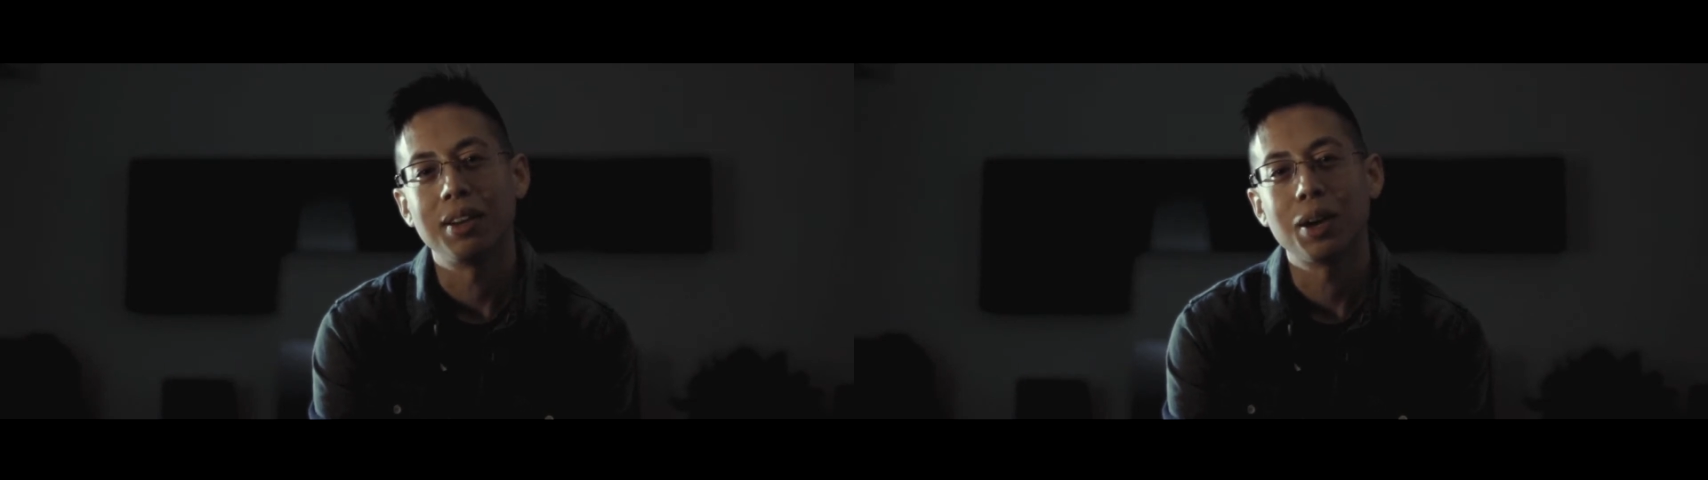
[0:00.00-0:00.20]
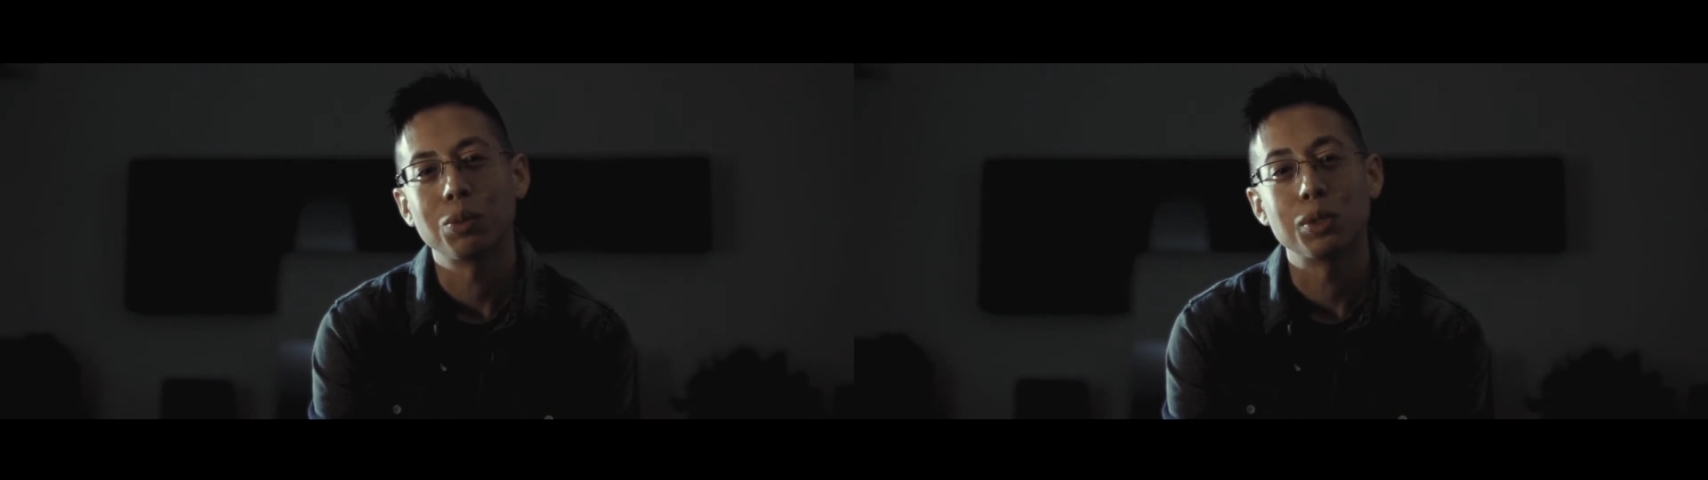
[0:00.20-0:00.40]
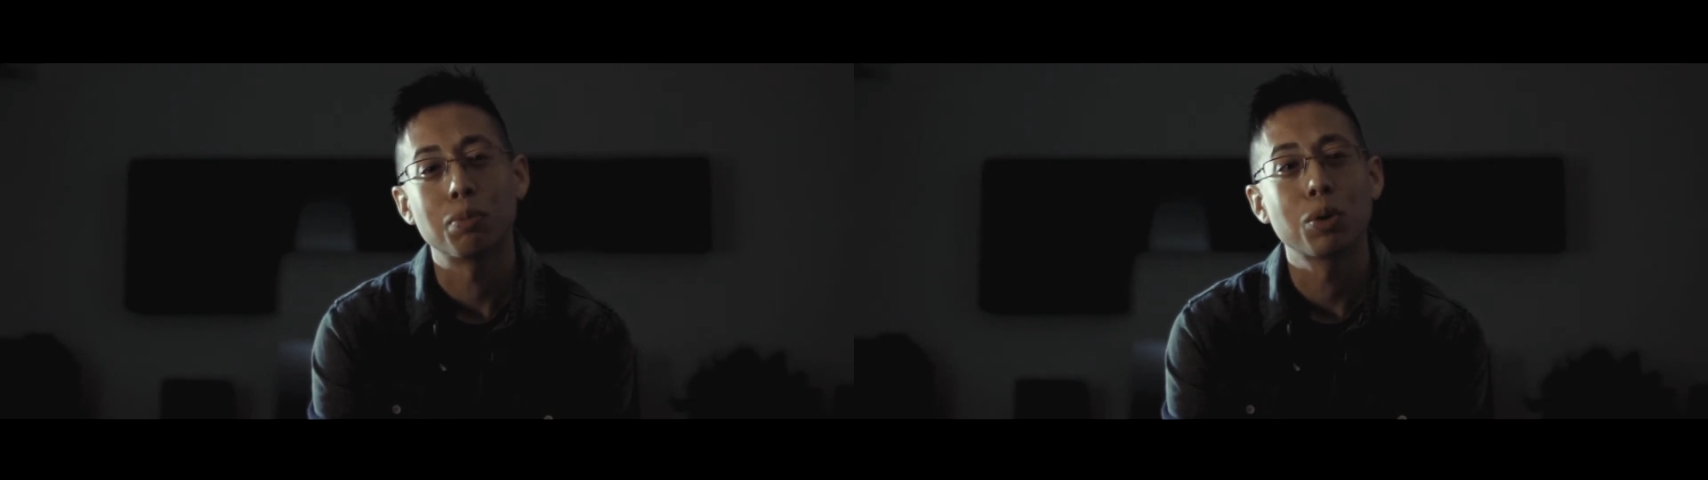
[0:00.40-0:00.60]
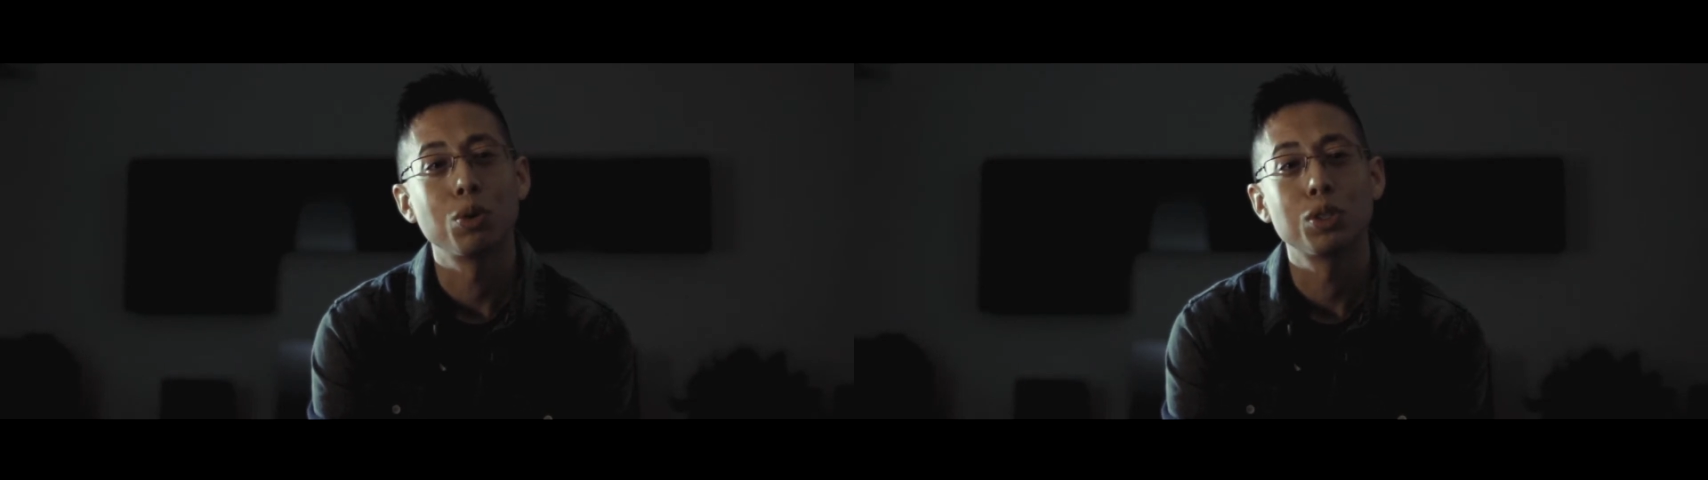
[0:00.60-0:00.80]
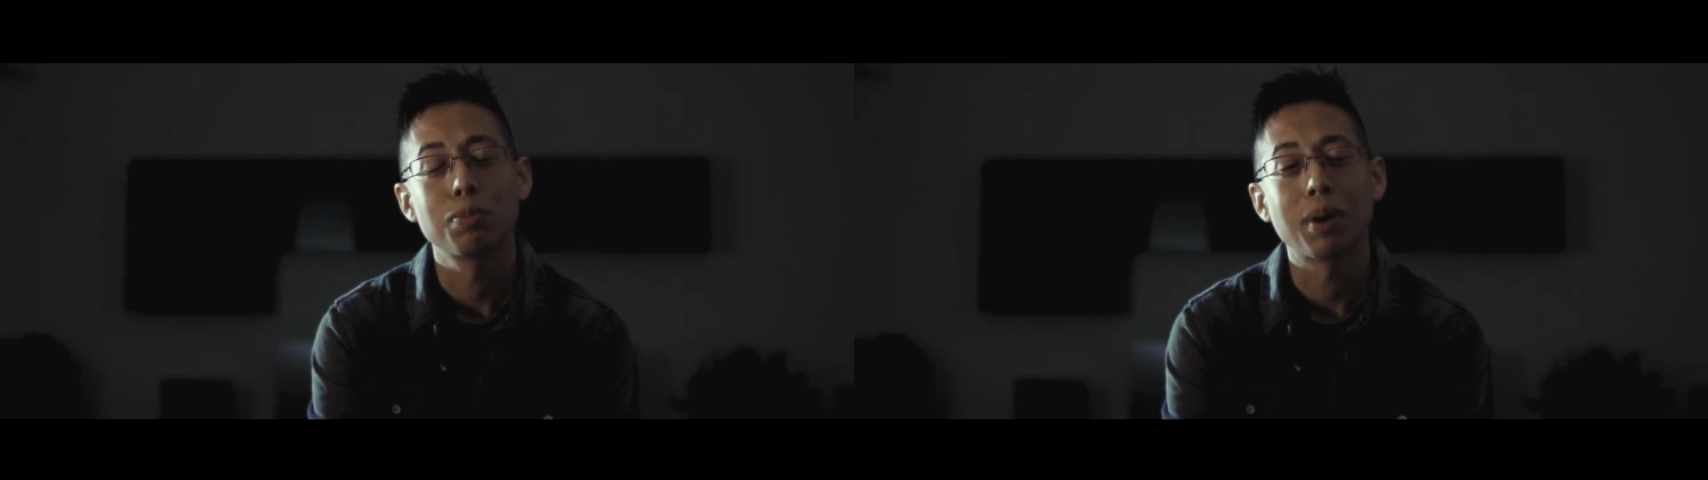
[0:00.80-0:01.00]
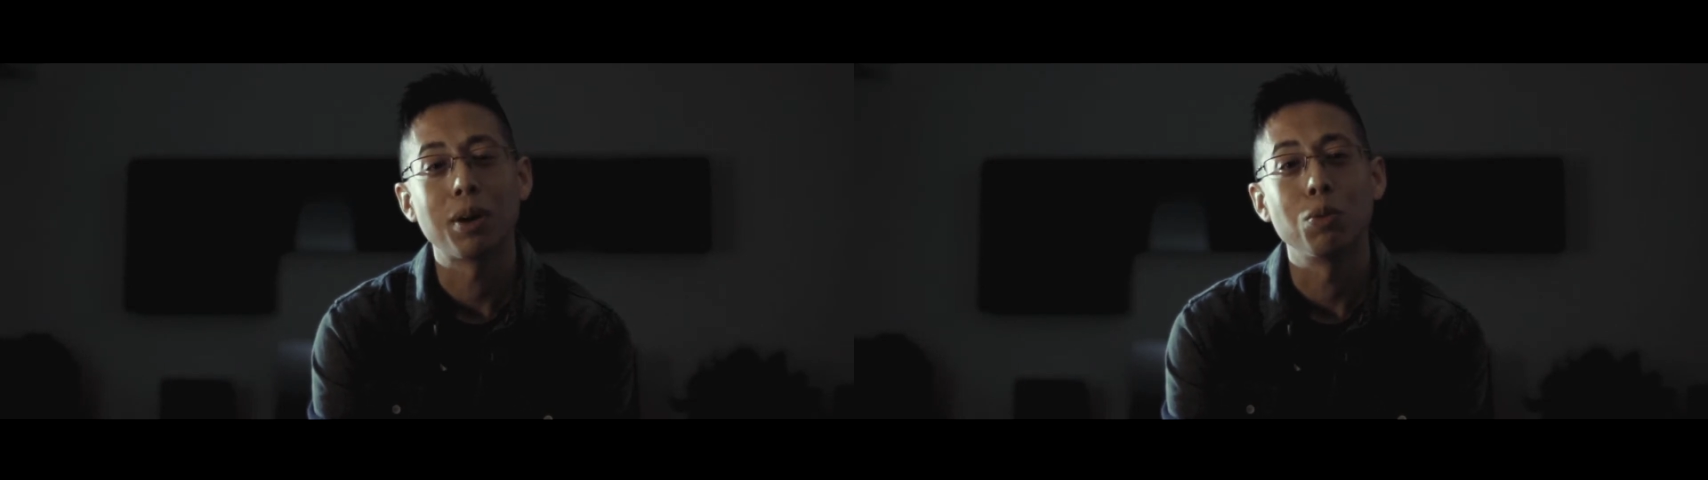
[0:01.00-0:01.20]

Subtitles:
I was approached by